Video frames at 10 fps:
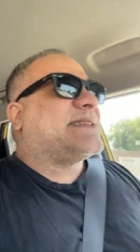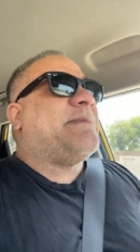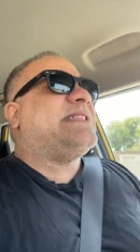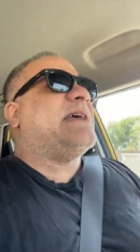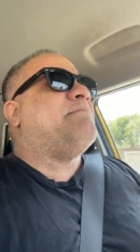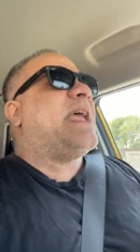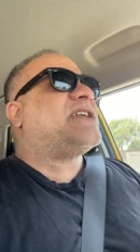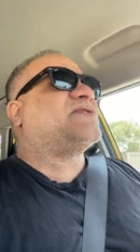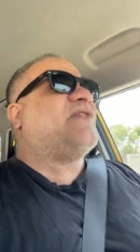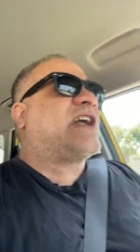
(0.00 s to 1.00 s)
somebody that
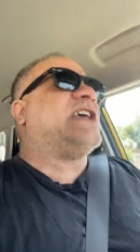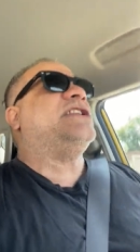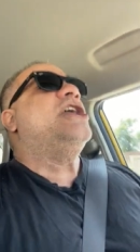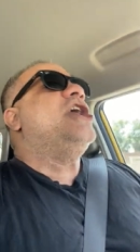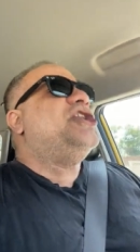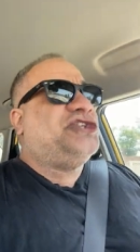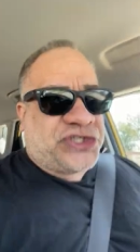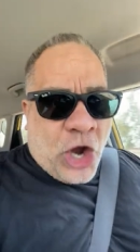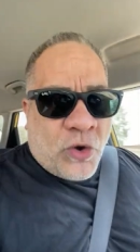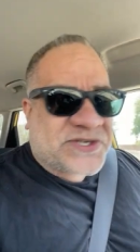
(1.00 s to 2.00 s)
makes fucking
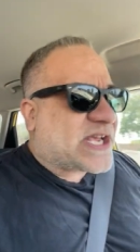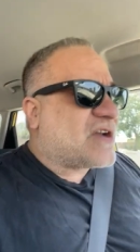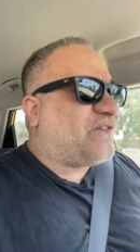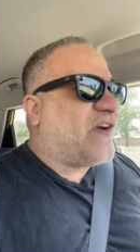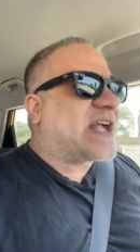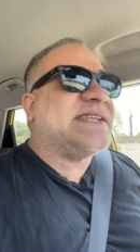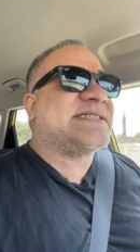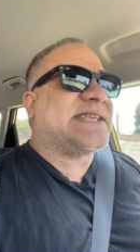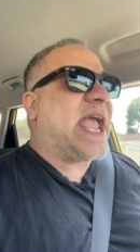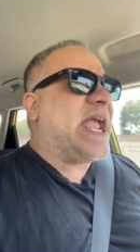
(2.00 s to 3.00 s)
jokes on a fucking
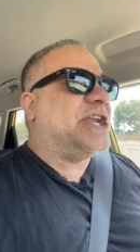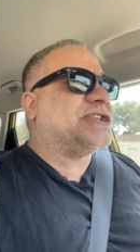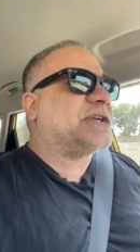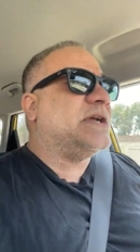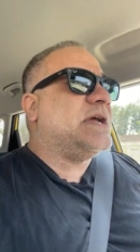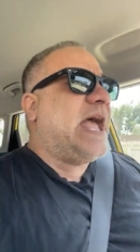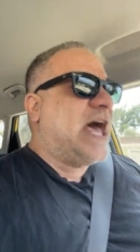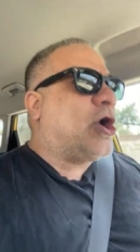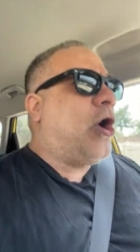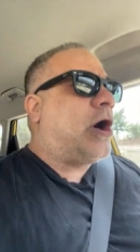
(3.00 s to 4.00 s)
stage
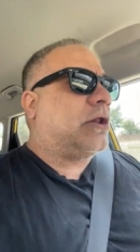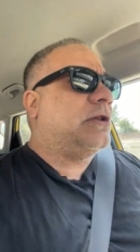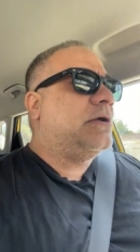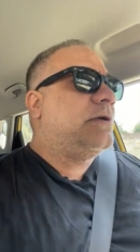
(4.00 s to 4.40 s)
at all.